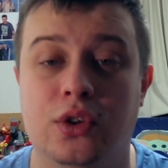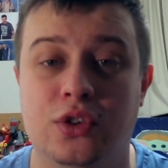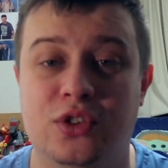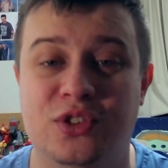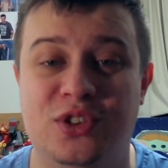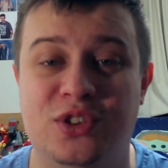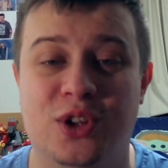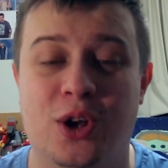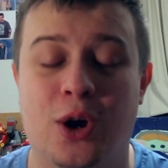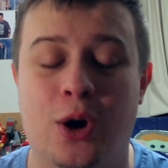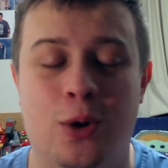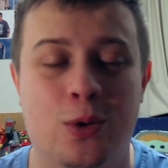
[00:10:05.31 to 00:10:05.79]

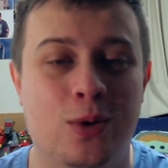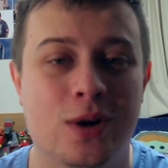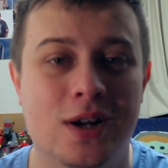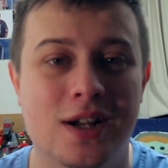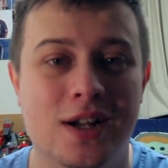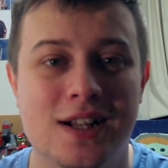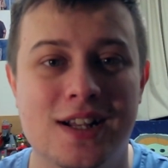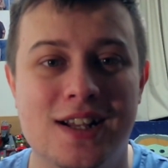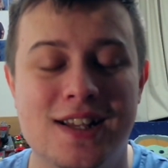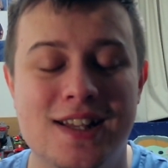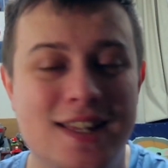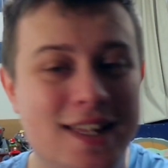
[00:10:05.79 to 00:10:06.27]
So,
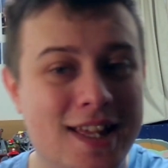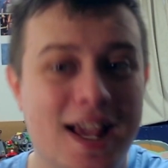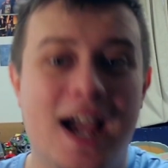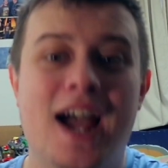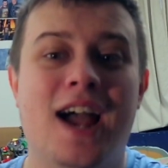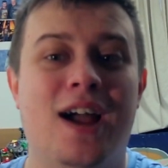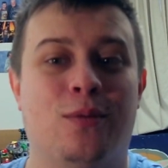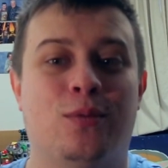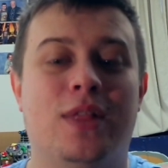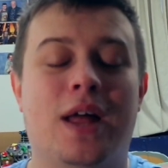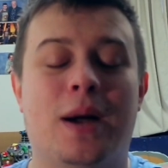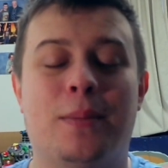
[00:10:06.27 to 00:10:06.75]

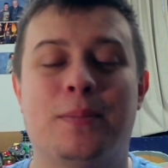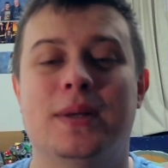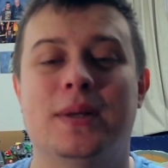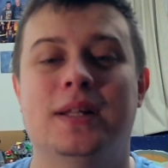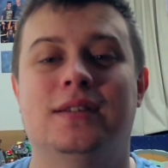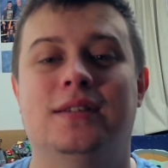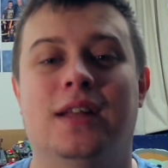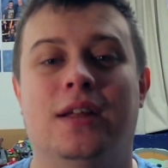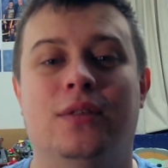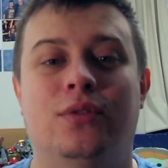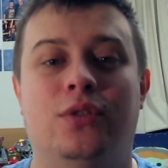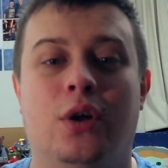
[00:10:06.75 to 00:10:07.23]
yeah, with that being
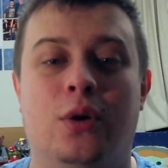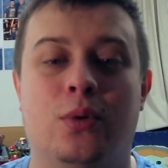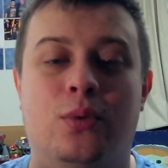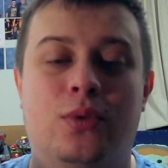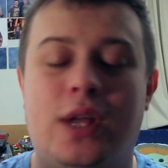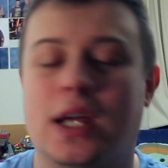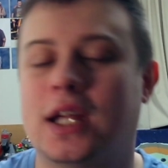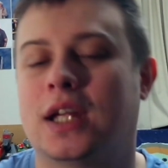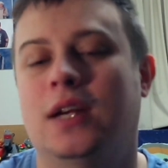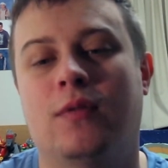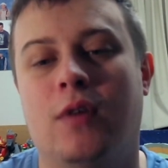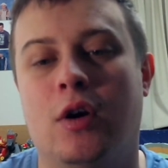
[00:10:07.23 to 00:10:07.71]
said, though,
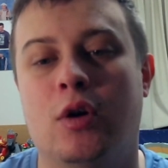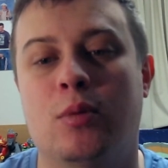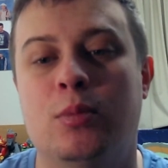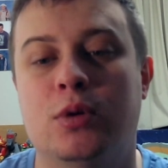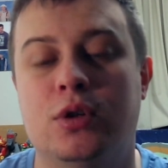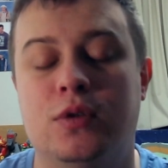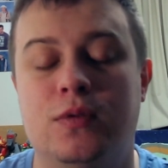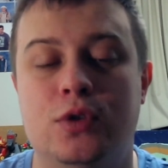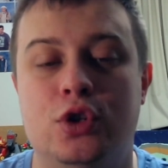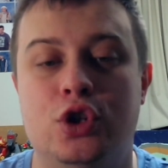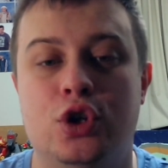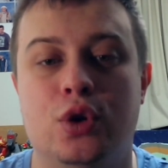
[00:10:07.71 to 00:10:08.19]
thank you very
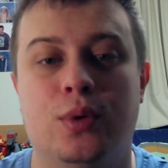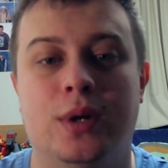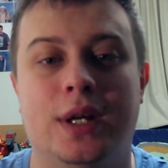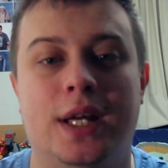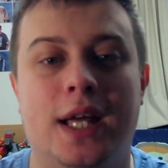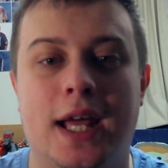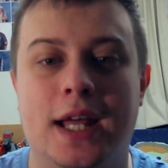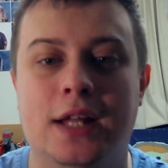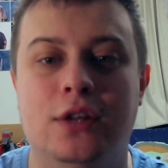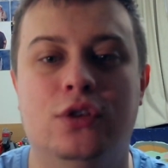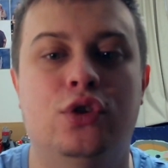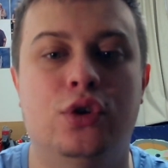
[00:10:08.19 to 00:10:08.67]
much for tuning
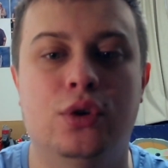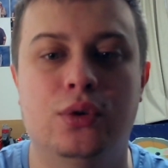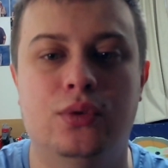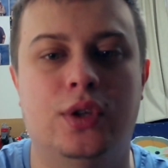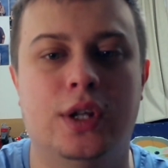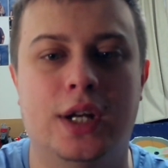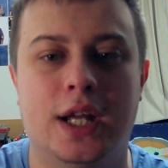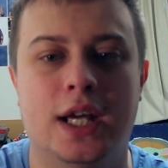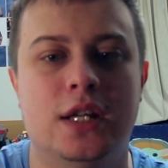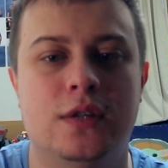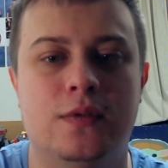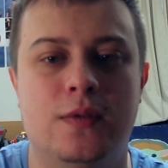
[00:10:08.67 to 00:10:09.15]
into
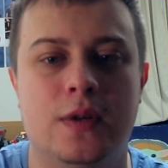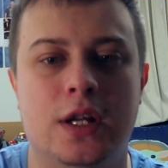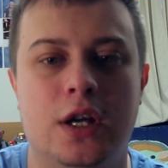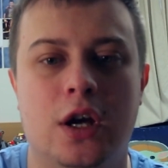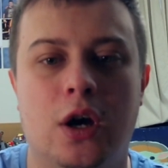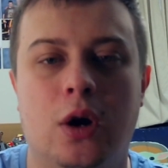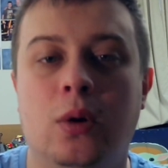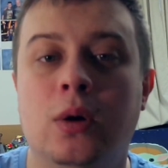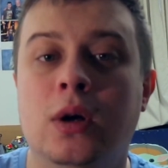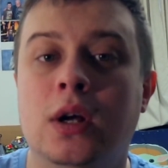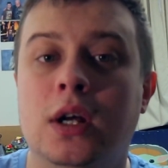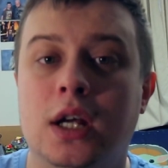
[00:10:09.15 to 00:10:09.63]
today's
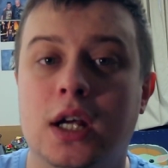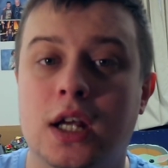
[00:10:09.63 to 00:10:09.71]
video.